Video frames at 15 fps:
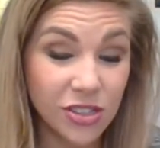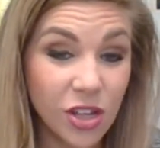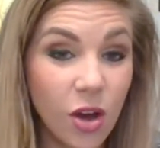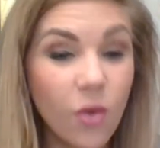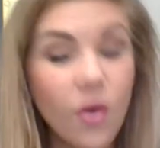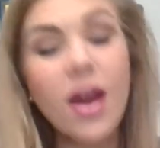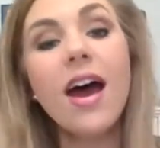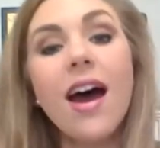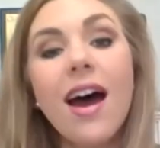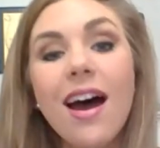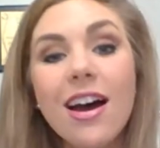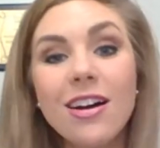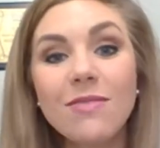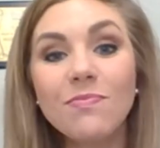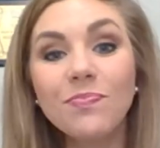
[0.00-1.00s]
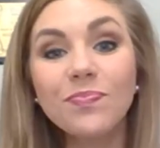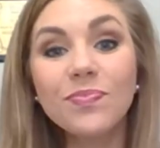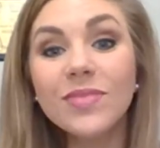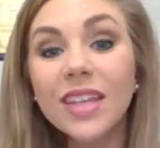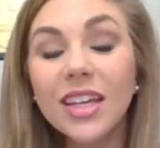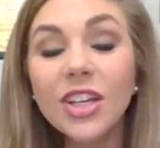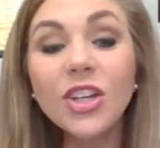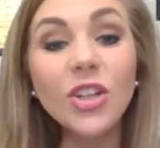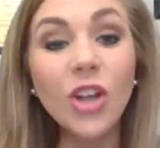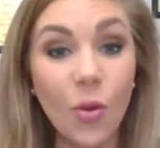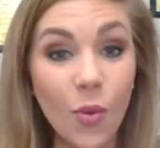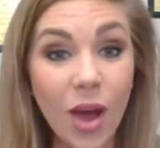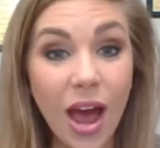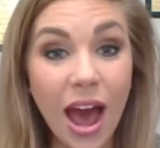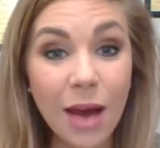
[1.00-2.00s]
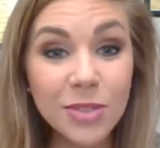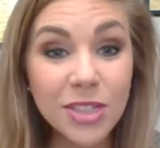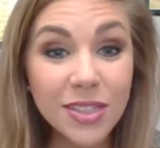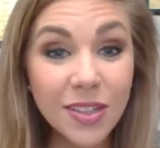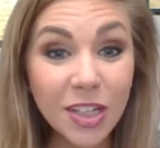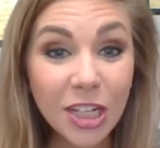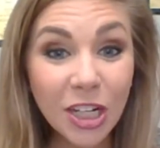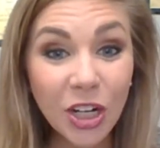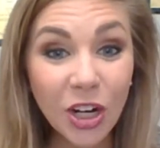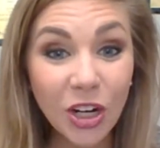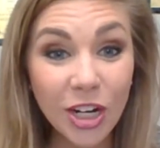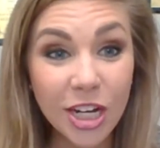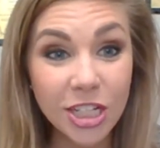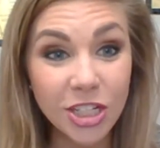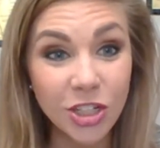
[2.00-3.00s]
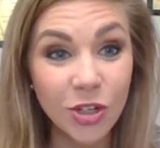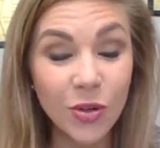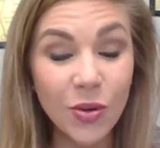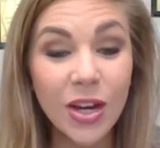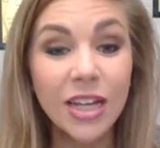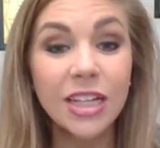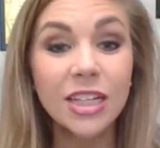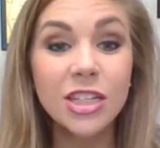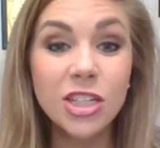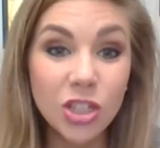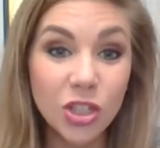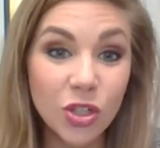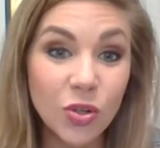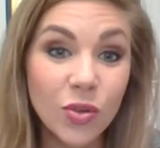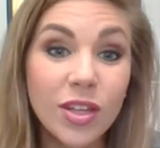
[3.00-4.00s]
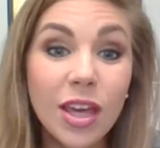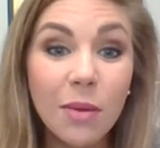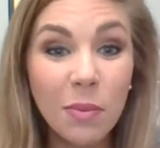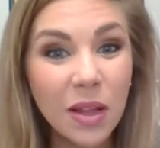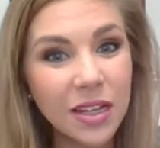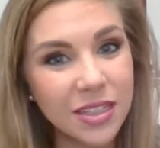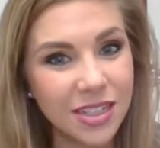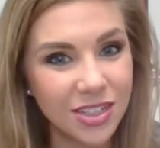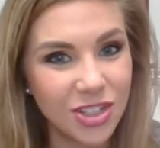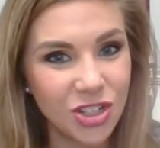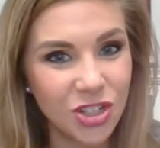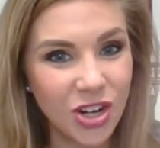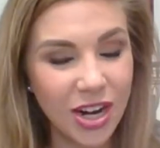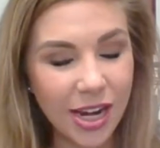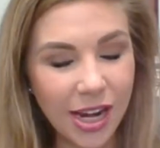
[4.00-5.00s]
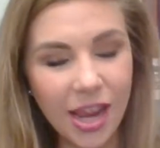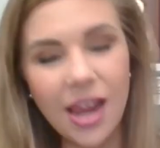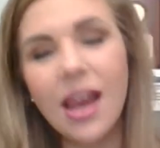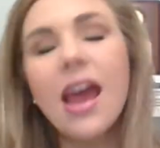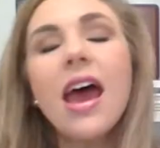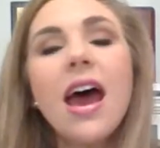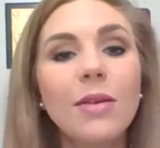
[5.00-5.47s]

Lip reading: So, I'm just going to encourage you to get plugged into training,